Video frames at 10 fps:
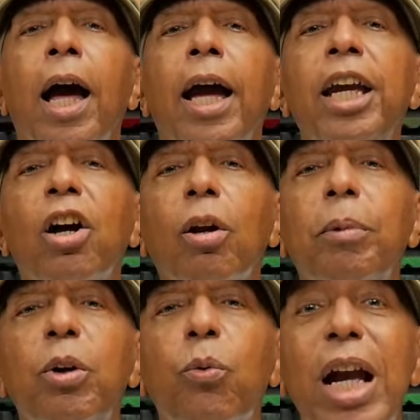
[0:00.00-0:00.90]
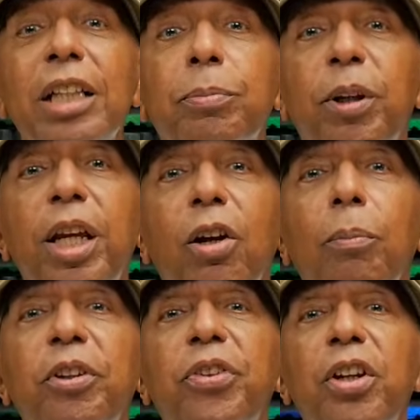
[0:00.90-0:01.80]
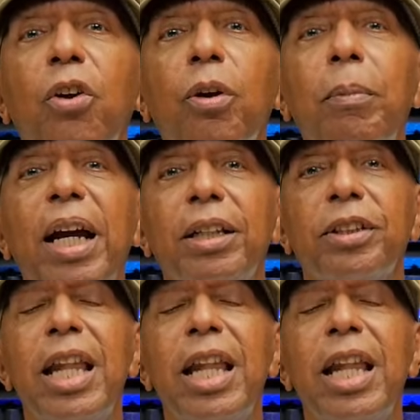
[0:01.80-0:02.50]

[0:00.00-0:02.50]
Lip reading: He's going to be rich, but he's going to be sitting on the bench.